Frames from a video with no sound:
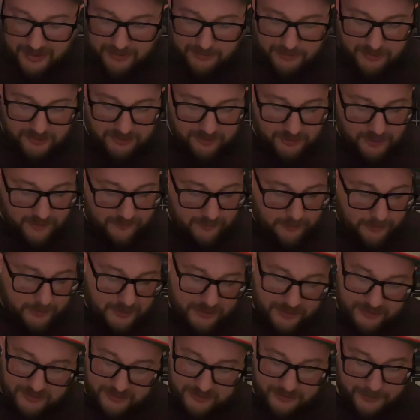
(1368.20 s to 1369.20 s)
I didn't think much
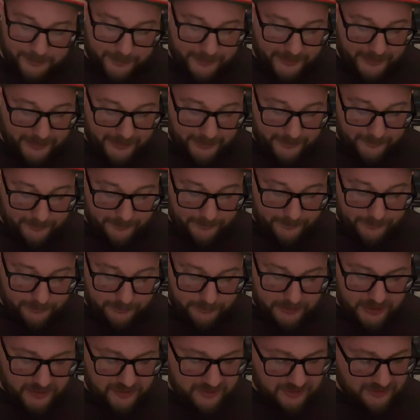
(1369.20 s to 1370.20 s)
of it because it's a bar,
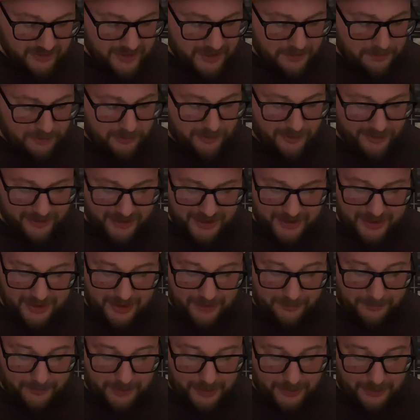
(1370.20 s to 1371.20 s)
but he just kept
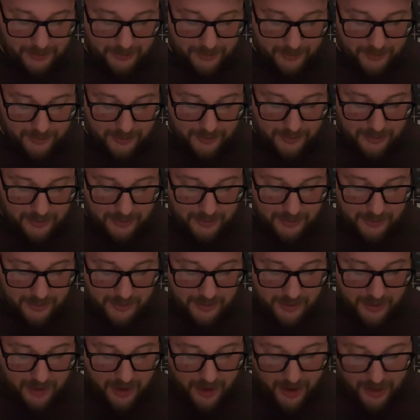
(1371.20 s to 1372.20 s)
looking at me.
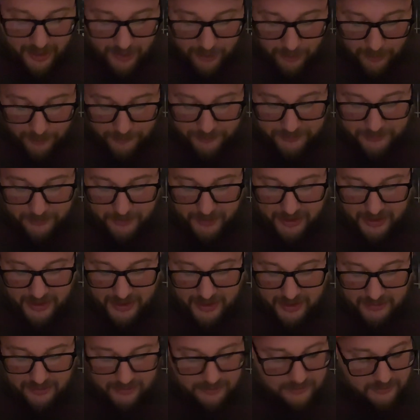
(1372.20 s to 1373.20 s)
I hoped in
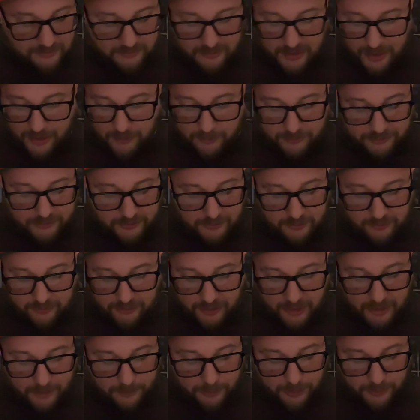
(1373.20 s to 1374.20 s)
my head that this guy
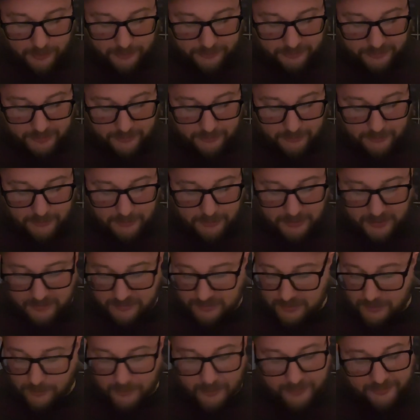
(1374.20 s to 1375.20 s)
wasn't going to try to pull something
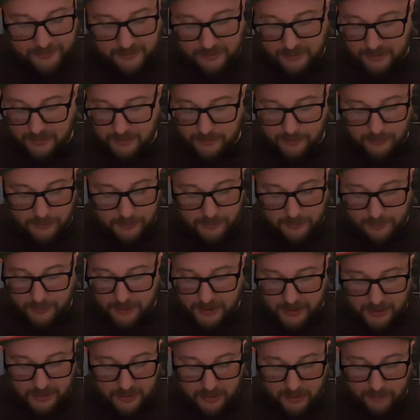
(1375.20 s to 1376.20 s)
because I wasn't in the
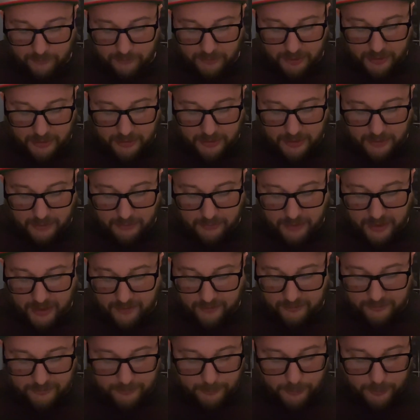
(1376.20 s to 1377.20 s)
mood to be hit on right now
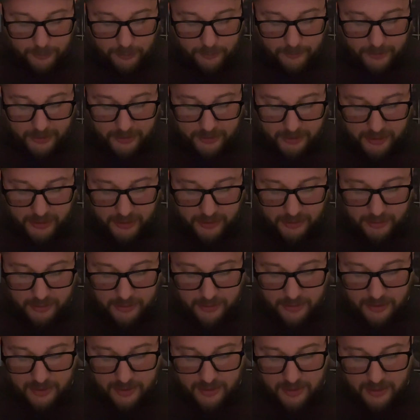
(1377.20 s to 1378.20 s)
and have it spoil my
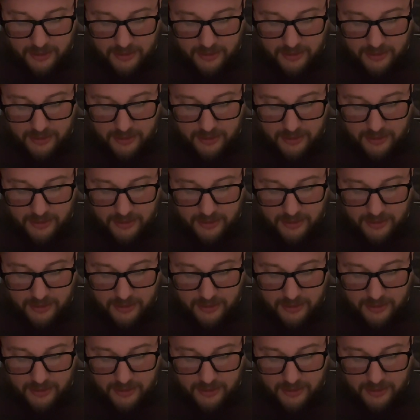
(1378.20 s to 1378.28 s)
night.